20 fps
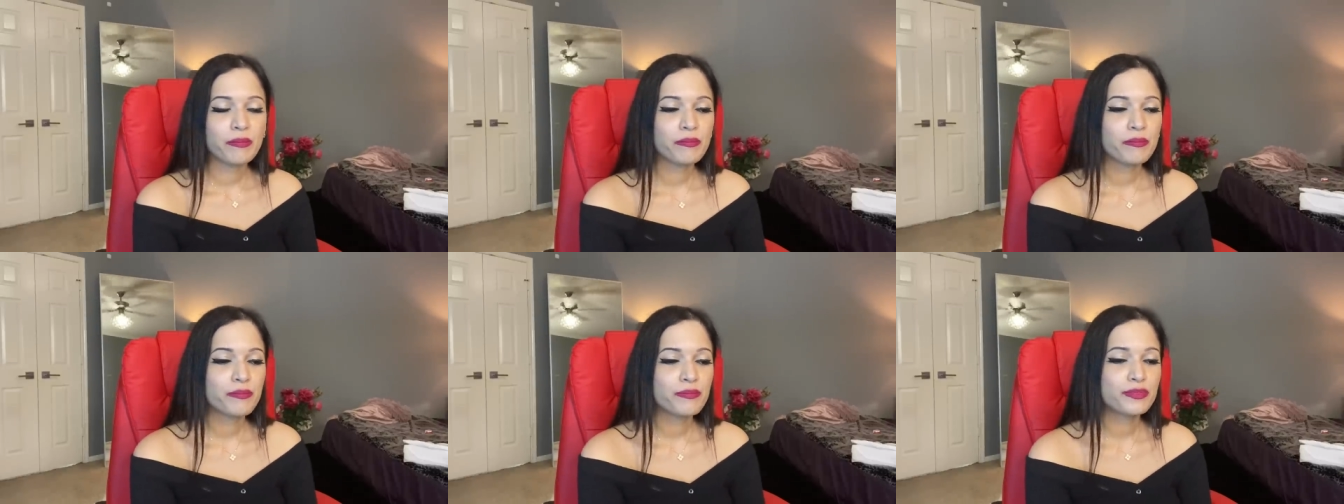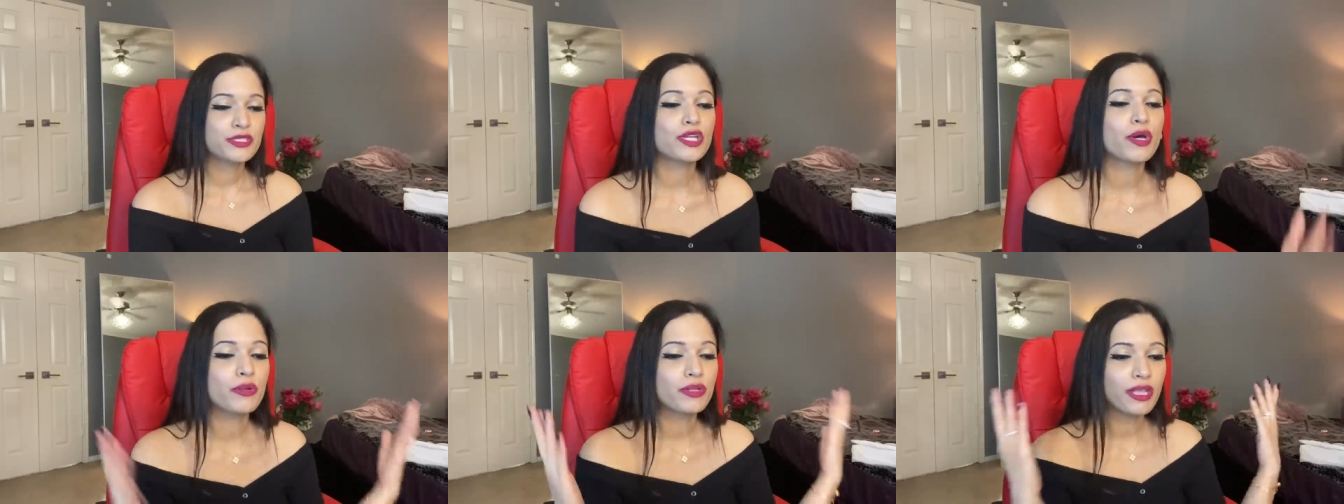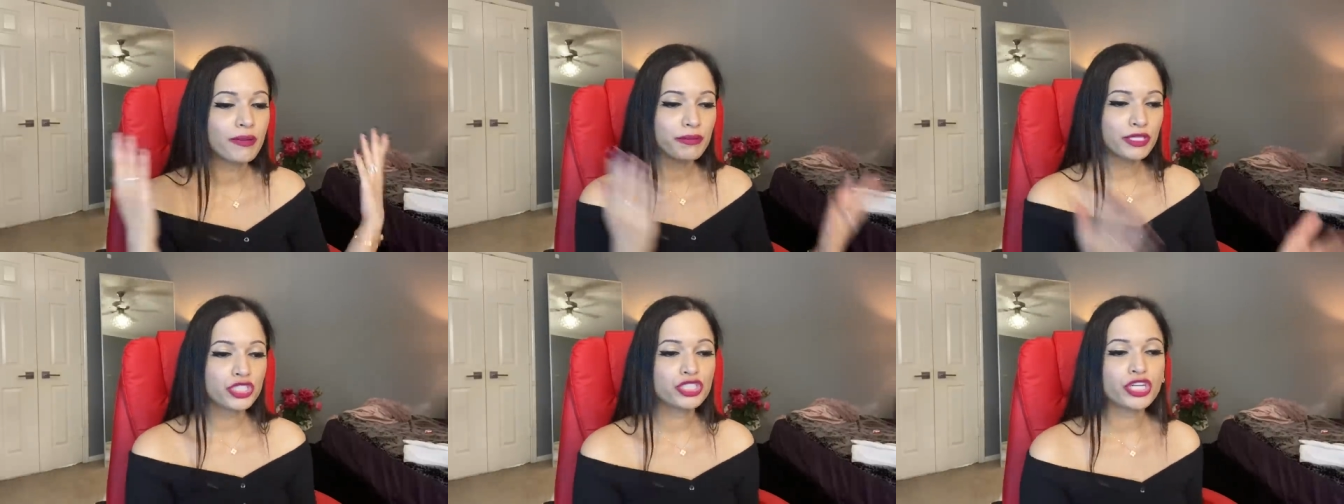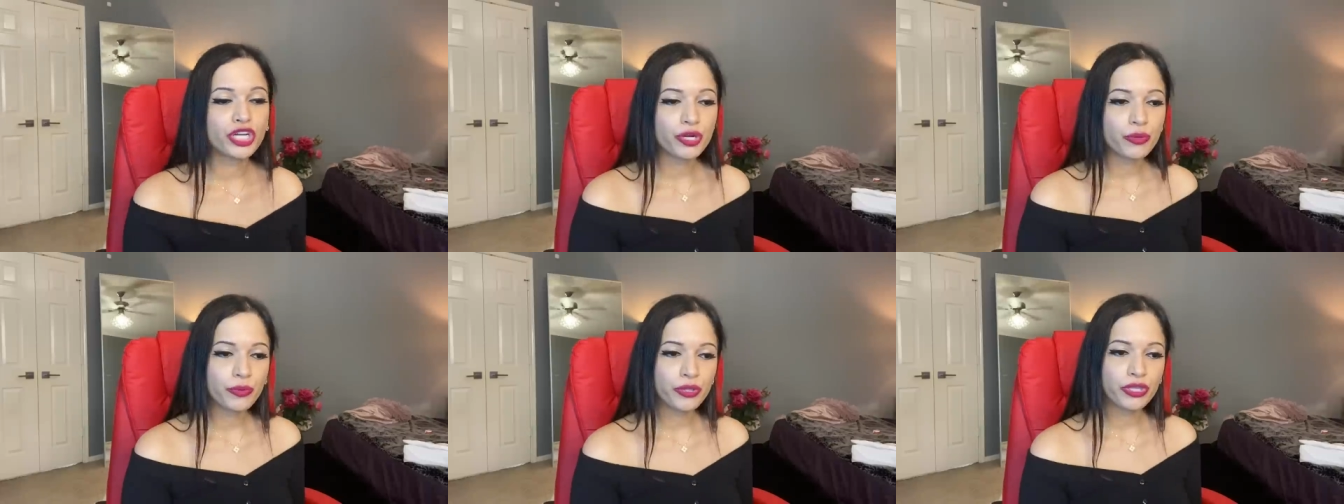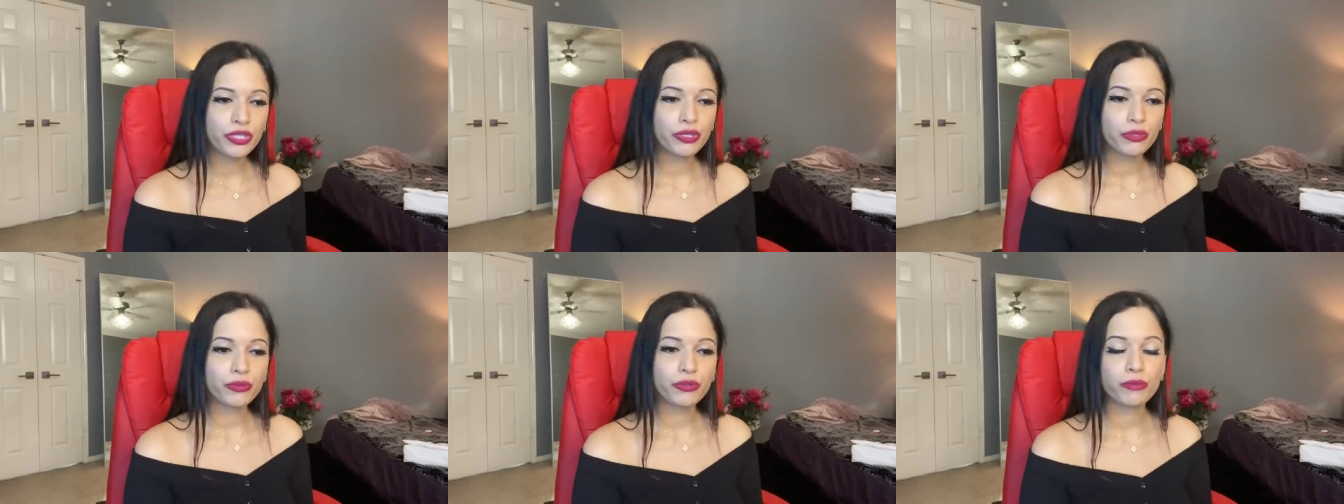So let me share with
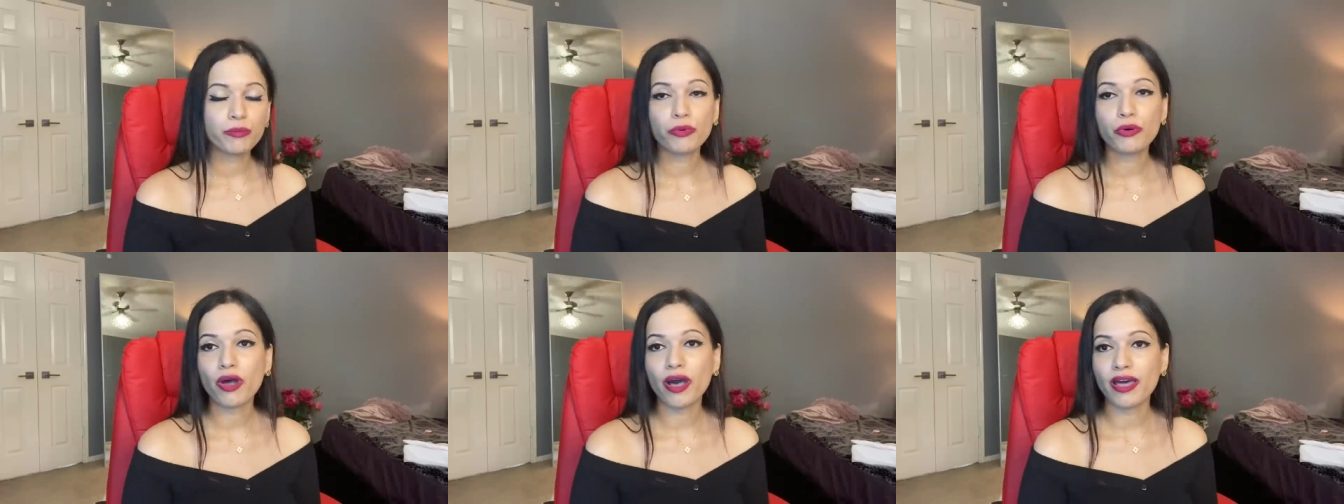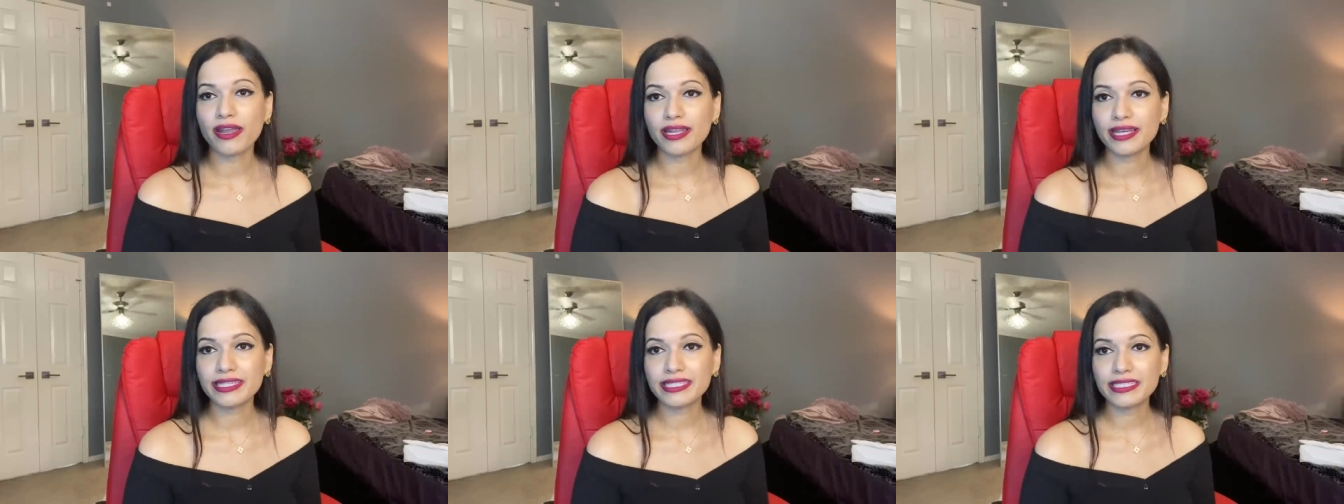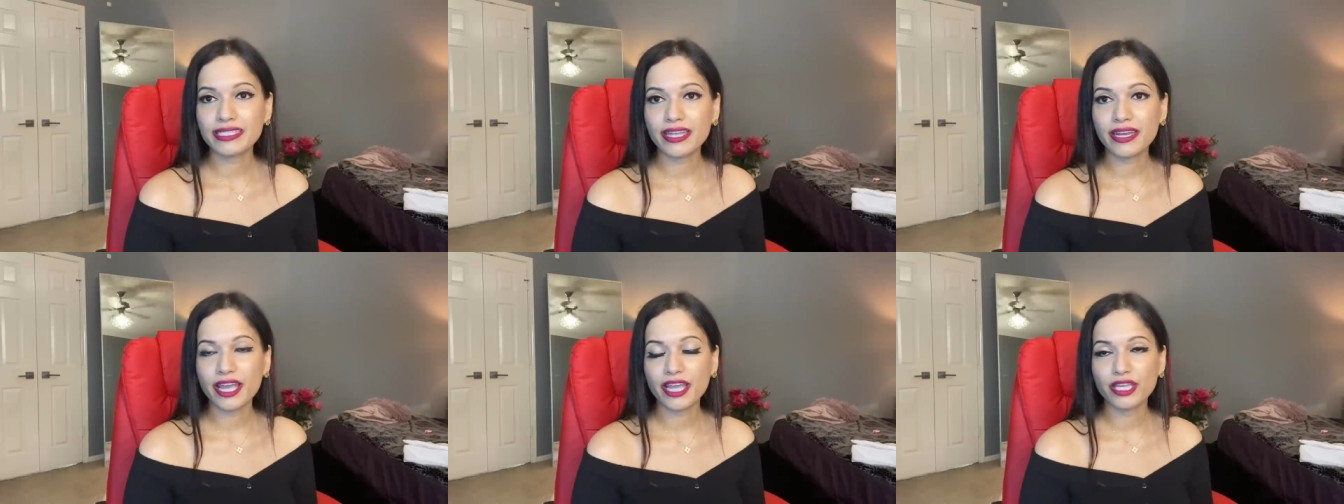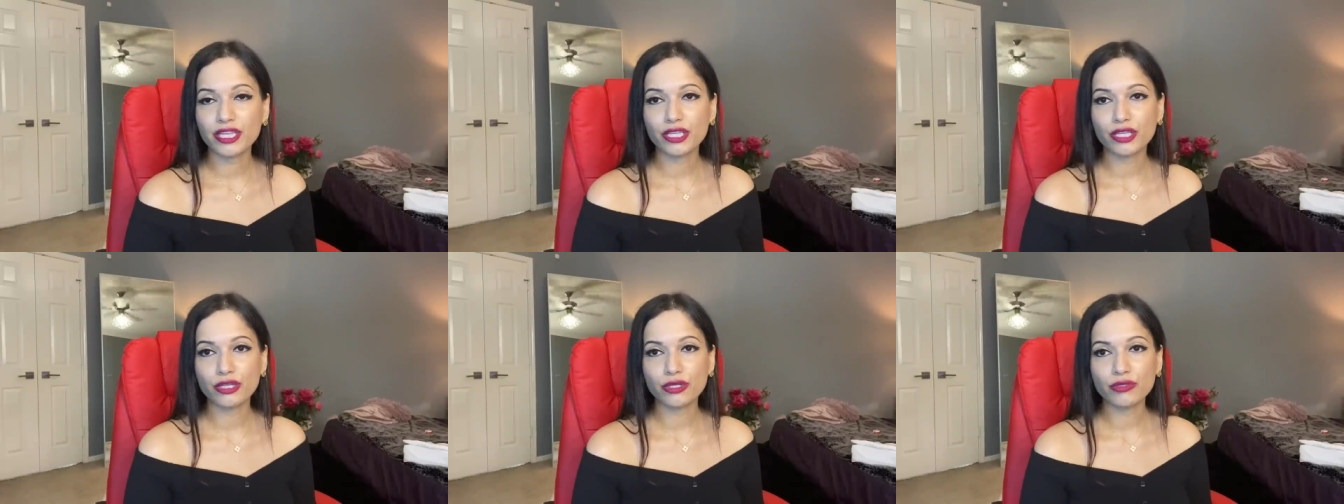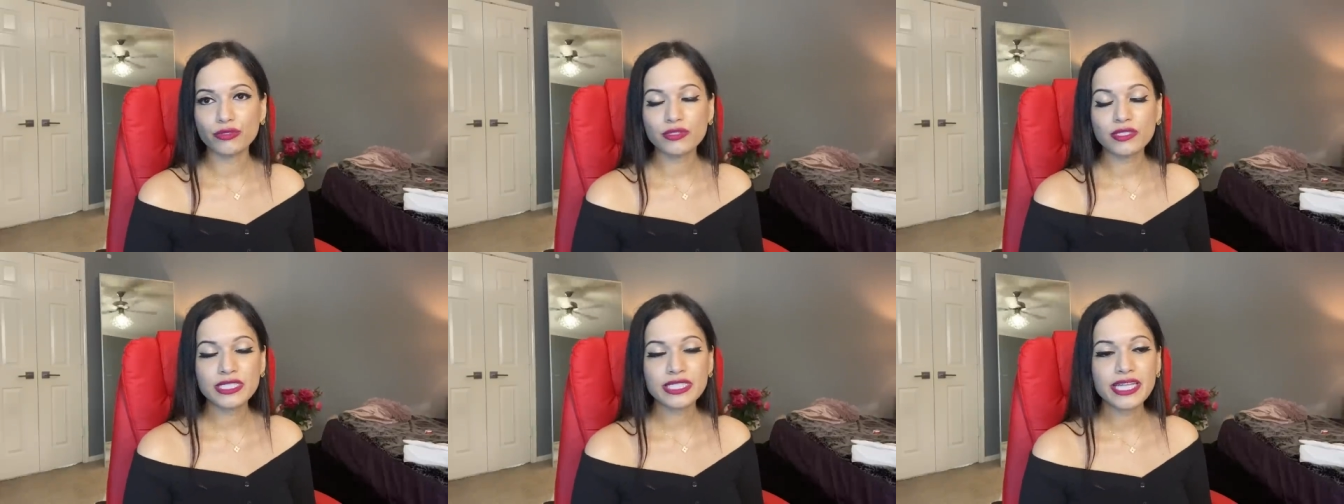you the products that I
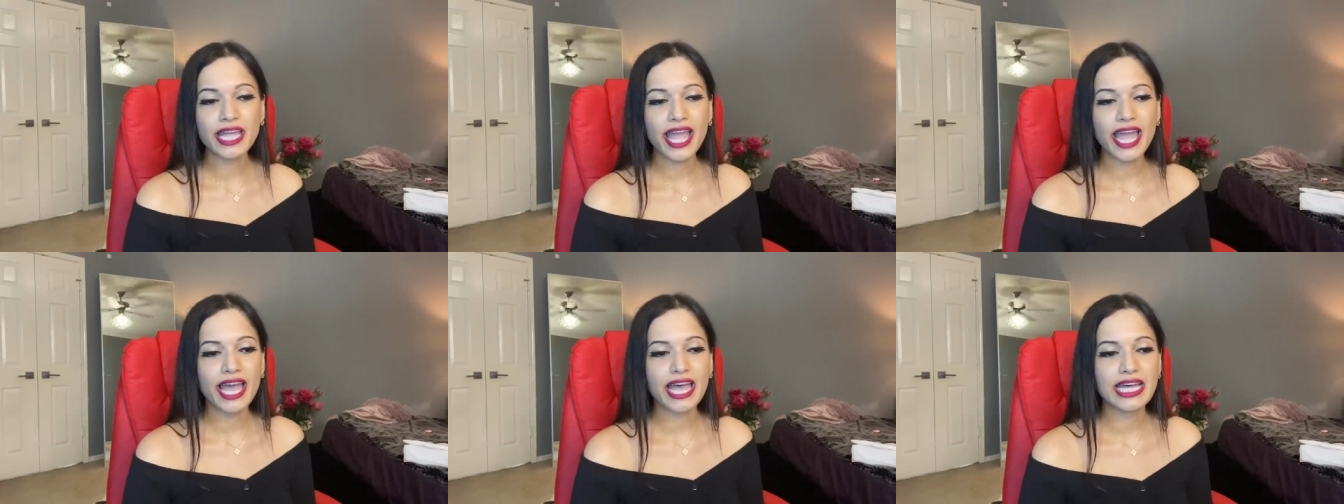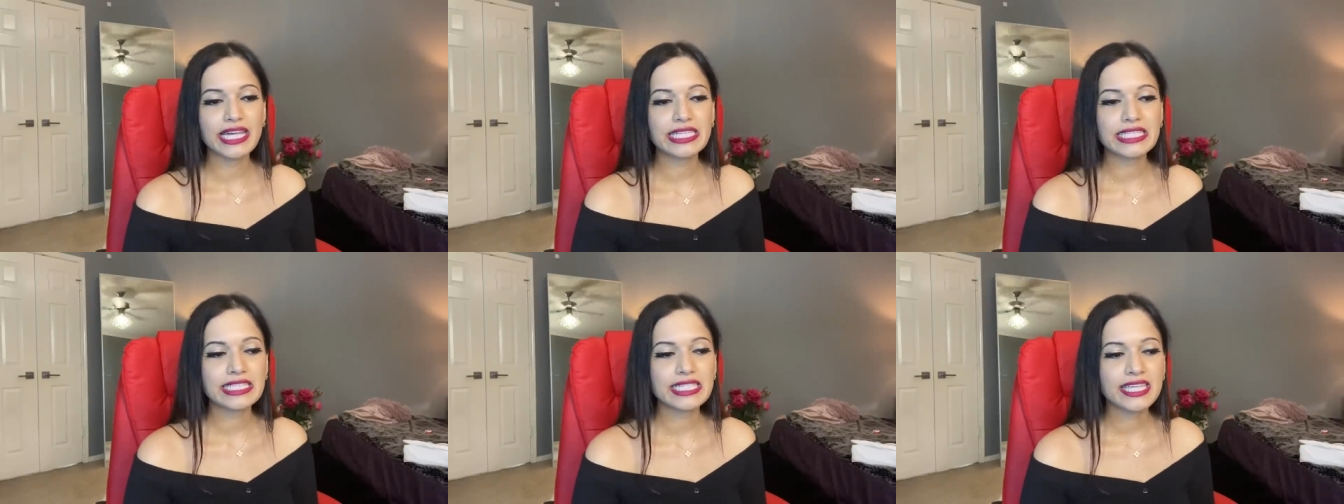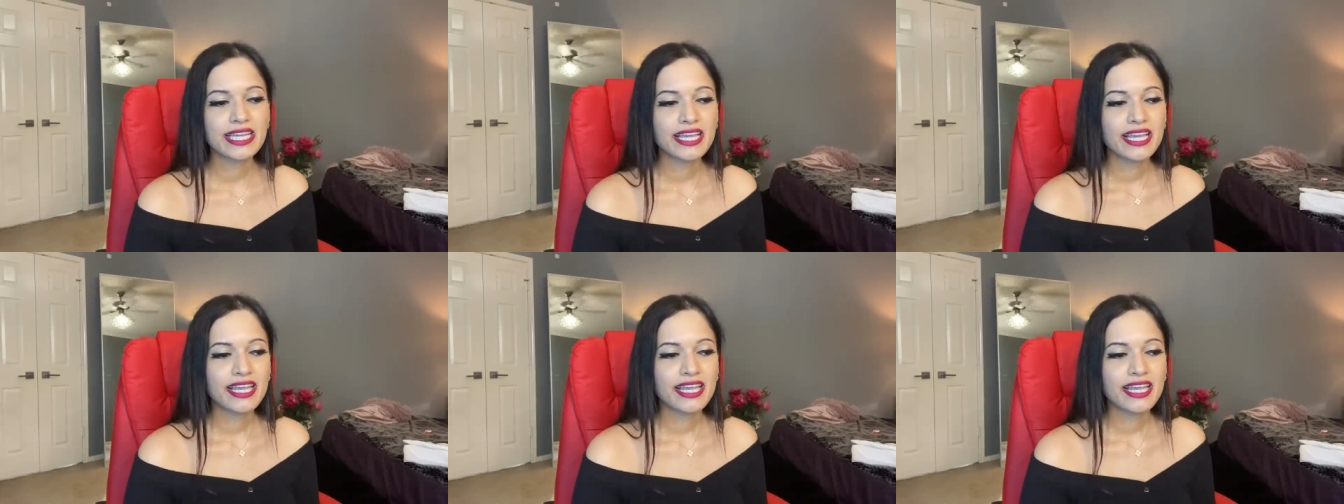use and